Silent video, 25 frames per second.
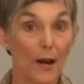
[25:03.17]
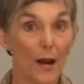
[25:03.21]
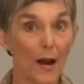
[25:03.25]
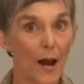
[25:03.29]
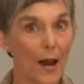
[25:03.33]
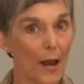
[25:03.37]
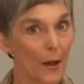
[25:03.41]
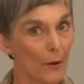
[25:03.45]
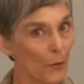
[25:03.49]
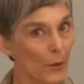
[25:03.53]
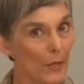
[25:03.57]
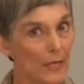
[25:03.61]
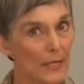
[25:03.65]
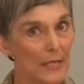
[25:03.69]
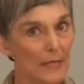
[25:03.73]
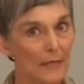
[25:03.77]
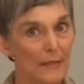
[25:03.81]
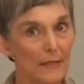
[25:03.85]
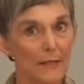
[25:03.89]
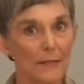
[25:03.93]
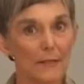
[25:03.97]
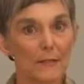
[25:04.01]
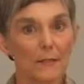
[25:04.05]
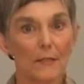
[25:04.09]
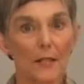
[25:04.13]

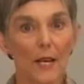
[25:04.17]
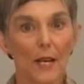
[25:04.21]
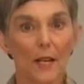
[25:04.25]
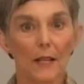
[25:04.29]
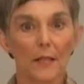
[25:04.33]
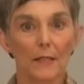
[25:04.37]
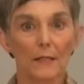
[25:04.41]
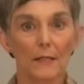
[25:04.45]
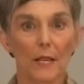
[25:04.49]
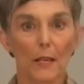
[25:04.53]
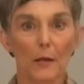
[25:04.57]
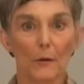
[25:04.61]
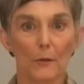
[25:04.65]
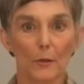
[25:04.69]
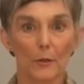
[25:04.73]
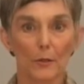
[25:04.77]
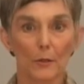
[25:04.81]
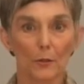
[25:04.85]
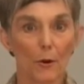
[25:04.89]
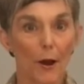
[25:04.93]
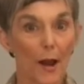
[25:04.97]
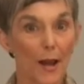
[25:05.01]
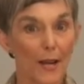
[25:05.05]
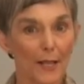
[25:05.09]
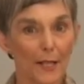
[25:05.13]
Eyewitnesses tell us he was
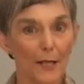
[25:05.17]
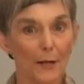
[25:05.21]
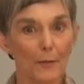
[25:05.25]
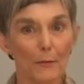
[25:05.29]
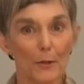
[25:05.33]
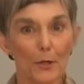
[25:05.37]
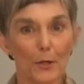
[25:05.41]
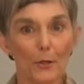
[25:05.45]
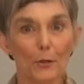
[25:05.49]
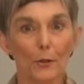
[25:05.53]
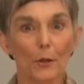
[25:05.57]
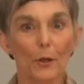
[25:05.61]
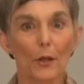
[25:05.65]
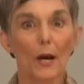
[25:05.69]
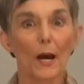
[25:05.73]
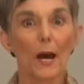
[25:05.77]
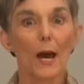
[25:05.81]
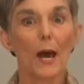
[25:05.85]
riding a mule